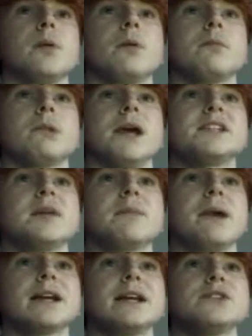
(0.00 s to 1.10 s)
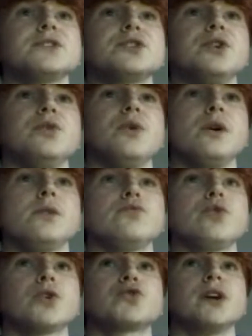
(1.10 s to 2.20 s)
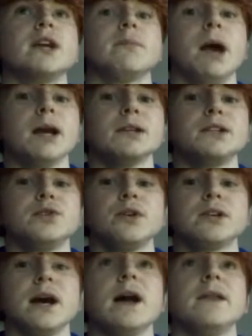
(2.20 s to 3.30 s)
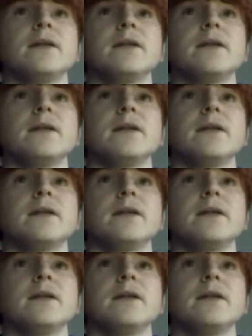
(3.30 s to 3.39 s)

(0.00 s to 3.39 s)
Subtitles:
Plays it back into Rodri. Back into Gundogan.